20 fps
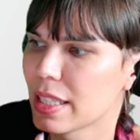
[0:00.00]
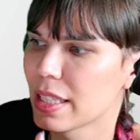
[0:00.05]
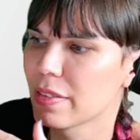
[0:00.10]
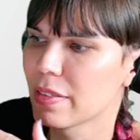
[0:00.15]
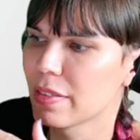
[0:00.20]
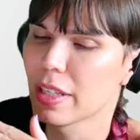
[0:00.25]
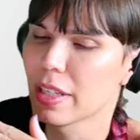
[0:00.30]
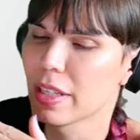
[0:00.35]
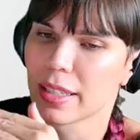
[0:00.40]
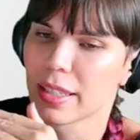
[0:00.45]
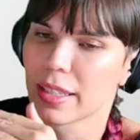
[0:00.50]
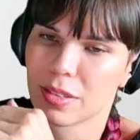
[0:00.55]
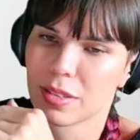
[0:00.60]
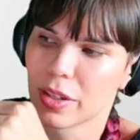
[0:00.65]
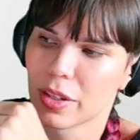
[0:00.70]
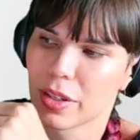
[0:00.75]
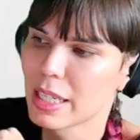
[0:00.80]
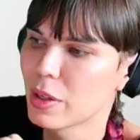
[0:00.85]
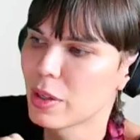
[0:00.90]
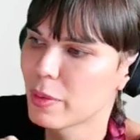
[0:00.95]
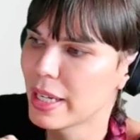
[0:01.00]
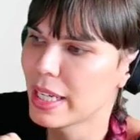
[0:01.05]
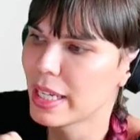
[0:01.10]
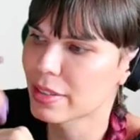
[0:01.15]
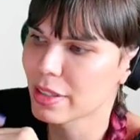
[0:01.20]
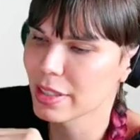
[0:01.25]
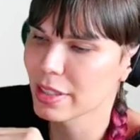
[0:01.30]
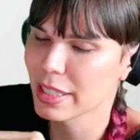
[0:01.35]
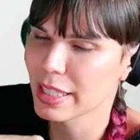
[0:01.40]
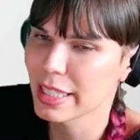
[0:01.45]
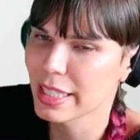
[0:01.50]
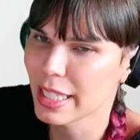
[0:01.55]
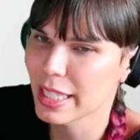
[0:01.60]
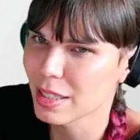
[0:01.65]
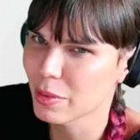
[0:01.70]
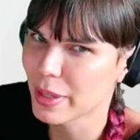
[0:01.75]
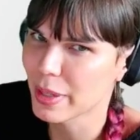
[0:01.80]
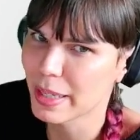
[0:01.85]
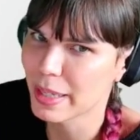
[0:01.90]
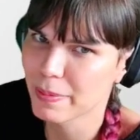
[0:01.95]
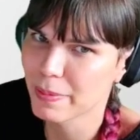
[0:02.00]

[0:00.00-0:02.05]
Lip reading: like drawing it one way, it draws it the other way.